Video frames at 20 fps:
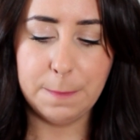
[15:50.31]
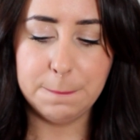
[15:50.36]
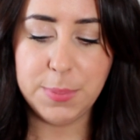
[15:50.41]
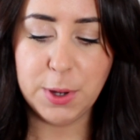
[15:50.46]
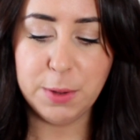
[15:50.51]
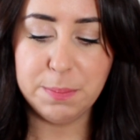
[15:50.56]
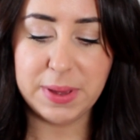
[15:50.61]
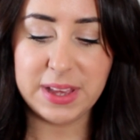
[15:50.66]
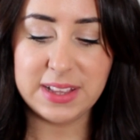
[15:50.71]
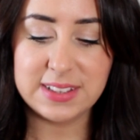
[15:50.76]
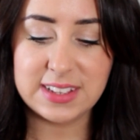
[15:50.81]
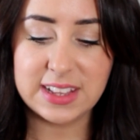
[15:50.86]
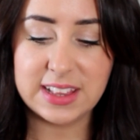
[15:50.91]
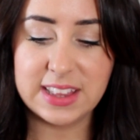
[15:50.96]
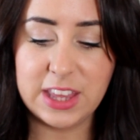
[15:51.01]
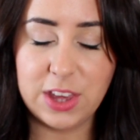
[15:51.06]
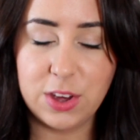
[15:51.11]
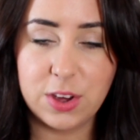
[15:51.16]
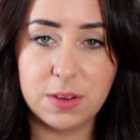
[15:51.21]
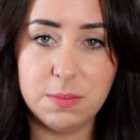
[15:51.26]
But
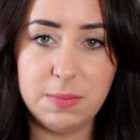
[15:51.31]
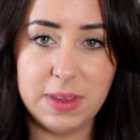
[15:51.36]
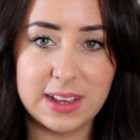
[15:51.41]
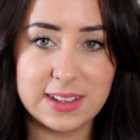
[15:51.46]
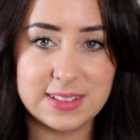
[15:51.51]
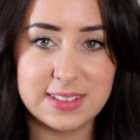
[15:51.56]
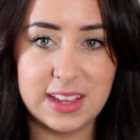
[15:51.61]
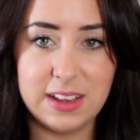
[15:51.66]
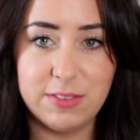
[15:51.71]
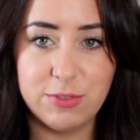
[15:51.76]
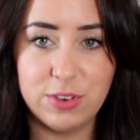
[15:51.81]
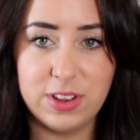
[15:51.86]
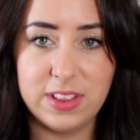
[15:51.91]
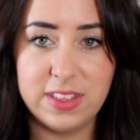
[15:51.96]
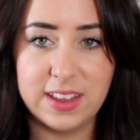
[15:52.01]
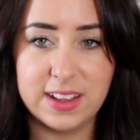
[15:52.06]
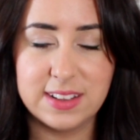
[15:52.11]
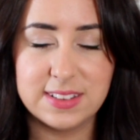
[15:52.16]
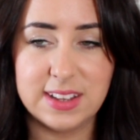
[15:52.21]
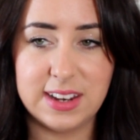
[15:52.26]
basically you can make savoury
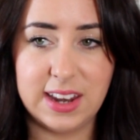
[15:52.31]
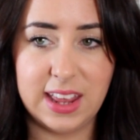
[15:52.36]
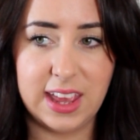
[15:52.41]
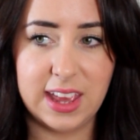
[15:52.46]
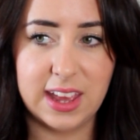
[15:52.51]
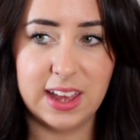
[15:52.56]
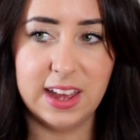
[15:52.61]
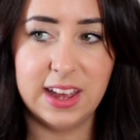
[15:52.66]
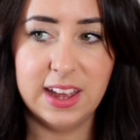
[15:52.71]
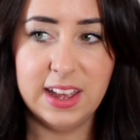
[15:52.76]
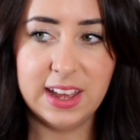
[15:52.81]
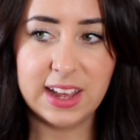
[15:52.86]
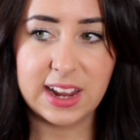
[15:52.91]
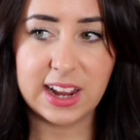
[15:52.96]
things in here,